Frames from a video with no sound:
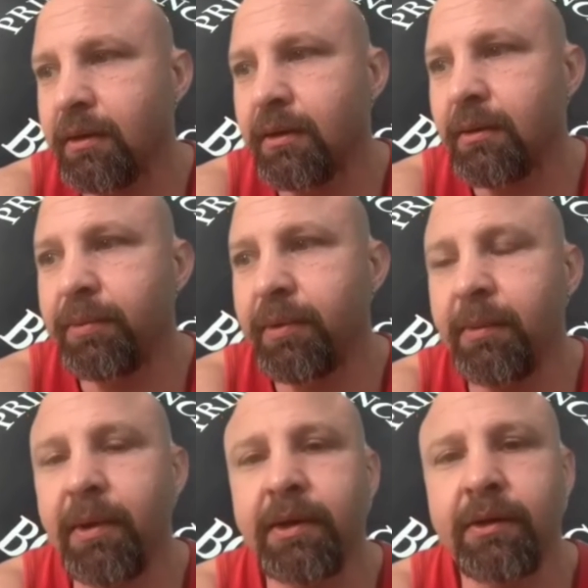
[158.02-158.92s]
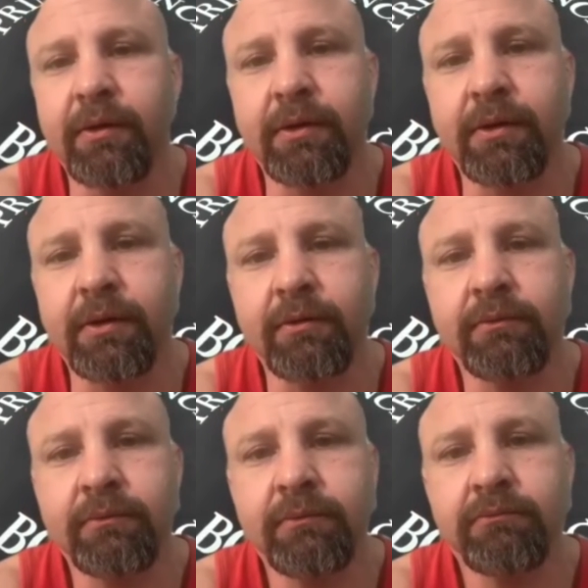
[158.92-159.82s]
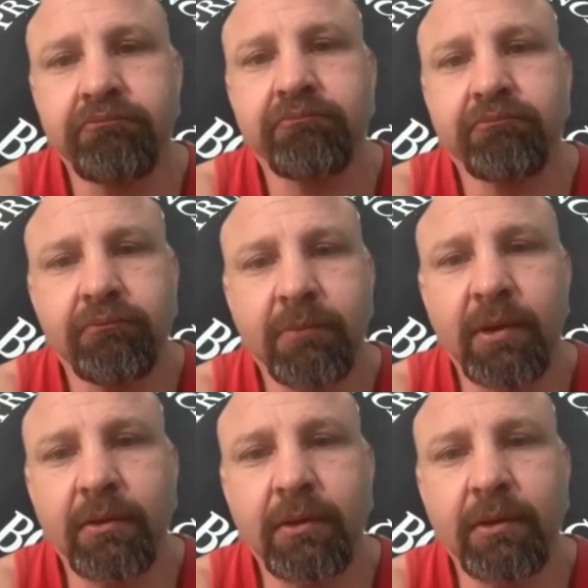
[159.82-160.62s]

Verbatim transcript: probably about a year ago. Yeah,